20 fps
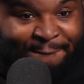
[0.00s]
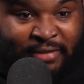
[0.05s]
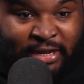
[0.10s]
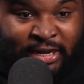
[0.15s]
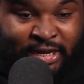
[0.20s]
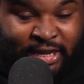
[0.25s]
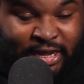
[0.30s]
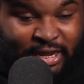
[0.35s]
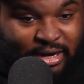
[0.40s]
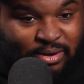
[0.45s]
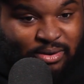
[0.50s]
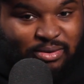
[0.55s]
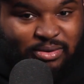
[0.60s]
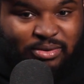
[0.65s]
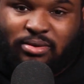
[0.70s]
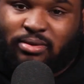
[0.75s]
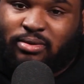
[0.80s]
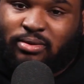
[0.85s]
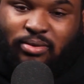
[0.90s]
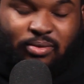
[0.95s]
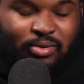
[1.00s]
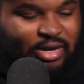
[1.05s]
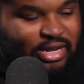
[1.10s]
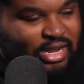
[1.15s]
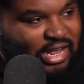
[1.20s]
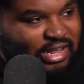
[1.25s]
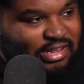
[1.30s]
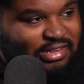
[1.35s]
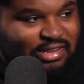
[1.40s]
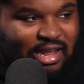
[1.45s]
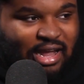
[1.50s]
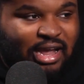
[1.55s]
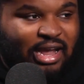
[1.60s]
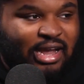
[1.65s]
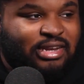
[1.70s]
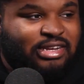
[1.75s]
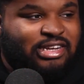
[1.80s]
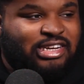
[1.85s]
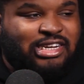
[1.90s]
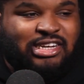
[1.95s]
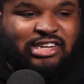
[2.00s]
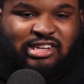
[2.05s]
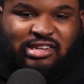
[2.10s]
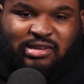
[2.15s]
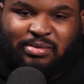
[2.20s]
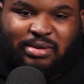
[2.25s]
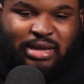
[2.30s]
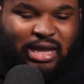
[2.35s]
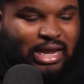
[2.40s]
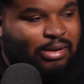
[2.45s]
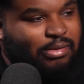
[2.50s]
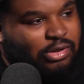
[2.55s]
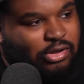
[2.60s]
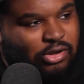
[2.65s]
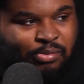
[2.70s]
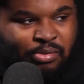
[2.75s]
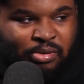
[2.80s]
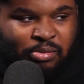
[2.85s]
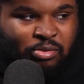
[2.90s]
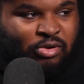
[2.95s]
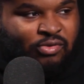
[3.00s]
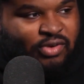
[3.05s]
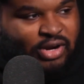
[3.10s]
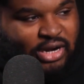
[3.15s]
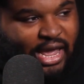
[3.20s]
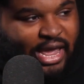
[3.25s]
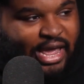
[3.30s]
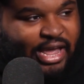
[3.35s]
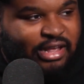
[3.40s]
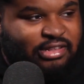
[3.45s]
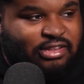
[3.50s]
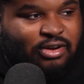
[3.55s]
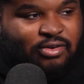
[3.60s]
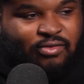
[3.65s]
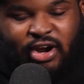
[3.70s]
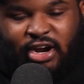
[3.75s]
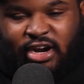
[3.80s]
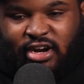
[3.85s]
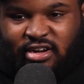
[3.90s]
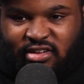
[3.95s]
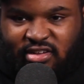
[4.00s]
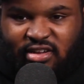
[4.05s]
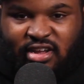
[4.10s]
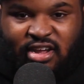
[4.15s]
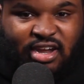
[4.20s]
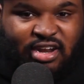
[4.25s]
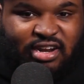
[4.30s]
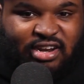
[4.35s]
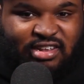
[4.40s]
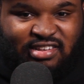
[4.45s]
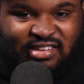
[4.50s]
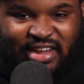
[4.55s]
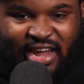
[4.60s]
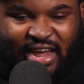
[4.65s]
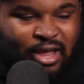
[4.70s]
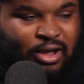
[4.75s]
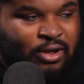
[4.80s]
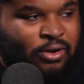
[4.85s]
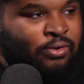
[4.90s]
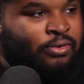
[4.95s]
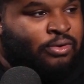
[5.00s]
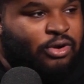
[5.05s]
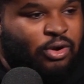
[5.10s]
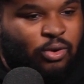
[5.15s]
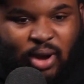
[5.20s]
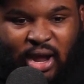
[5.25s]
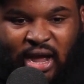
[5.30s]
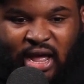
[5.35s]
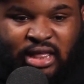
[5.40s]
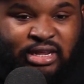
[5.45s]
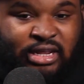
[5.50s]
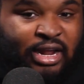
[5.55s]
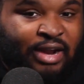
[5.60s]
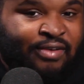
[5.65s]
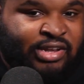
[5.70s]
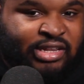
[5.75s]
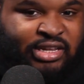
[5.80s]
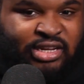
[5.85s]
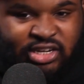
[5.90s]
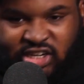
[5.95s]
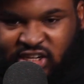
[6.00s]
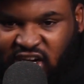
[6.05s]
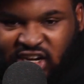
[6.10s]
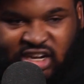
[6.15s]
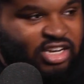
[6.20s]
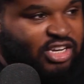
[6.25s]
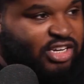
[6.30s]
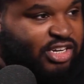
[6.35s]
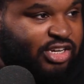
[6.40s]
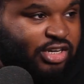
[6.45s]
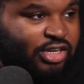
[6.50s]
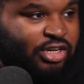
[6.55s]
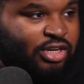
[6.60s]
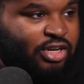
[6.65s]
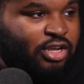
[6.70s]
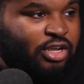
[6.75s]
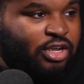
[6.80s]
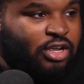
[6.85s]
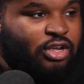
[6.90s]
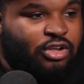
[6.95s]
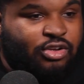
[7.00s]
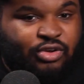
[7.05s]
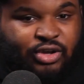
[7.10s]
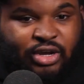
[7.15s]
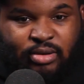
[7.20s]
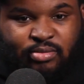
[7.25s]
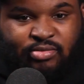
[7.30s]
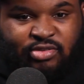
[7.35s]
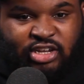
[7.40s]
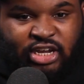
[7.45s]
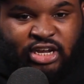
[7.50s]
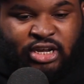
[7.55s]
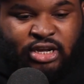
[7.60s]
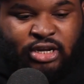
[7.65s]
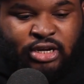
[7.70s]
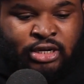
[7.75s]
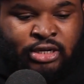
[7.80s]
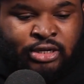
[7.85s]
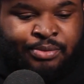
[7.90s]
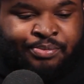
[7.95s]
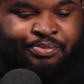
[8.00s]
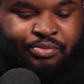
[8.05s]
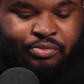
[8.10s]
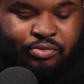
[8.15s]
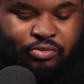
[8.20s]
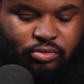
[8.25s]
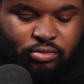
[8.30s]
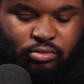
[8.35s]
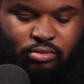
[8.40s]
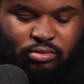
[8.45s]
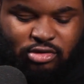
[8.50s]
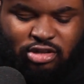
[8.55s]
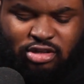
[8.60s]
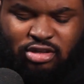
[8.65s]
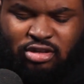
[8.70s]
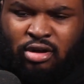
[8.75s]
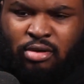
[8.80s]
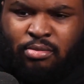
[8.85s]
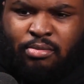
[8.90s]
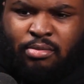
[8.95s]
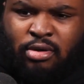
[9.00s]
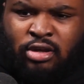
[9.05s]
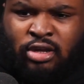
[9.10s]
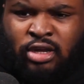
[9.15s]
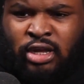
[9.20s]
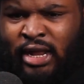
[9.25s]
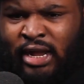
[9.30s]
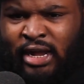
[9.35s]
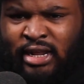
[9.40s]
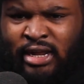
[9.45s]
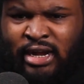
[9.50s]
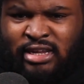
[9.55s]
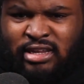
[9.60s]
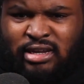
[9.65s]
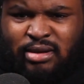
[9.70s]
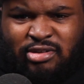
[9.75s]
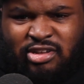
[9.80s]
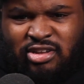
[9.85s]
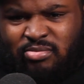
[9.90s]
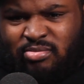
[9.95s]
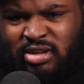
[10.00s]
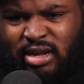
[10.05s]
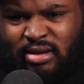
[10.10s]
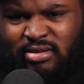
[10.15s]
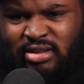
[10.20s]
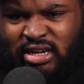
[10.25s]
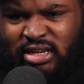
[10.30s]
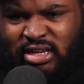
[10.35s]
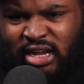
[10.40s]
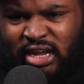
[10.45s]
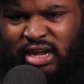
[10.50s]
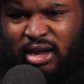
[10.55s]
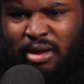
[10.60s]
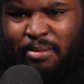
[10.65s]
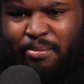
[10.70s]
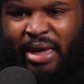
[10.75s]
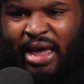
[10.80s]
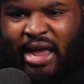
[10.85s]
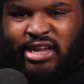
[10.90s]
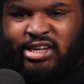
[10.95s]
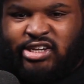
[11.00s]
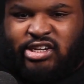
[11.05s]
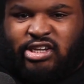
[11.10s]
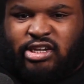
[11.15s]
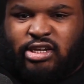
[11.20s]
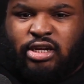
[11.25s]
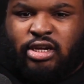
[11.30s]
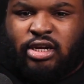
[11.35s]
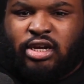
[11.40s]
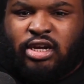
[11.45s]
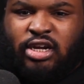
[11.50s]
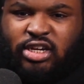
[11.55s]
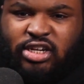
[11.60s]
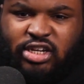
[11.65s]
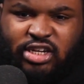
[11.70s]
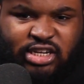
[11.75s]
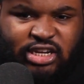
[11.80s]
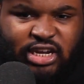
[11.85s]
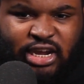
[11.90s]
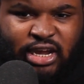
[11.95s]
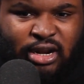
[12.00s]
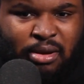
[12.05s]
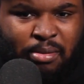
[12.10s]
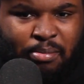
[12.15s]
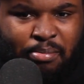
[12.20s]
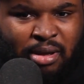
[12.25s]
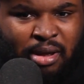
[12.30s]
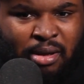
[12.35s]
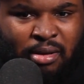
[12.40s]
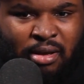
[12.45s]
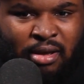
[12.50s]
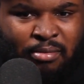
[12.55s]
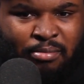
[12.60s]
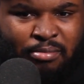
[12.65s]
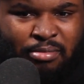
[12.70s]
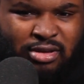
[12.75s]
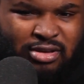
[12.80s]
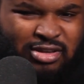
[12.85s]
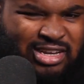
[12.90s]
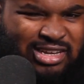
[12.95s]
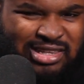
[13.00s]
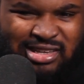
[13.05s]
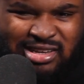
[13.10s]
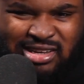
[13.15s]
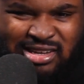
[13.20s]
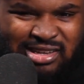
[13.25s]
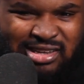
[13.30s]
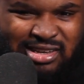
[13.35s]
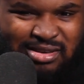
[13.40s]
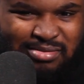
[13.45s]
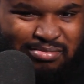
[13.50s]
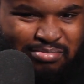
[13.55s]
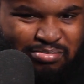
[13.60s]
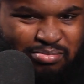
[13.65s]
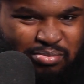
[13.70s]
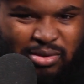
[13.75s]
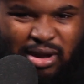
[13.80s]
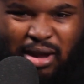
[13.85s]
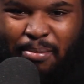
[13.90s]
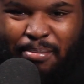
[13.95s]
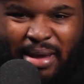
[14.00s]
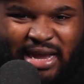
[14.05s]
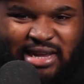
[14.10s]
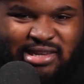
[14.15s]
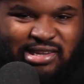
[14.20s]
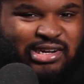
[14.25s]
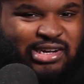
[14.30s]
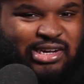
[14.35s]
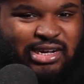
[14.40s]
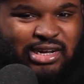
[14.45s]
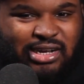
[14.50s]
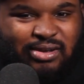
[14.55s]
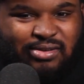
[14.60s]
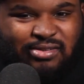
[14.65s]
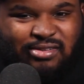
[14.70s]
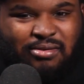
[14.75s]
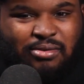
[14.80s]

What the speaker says: And then when he got signed, shit just became a little bit more relaxed. The records, the sound, the quality, everything changed. You get what I'm saying? Like I said, but sometimes they come back just to get just to come back to the hood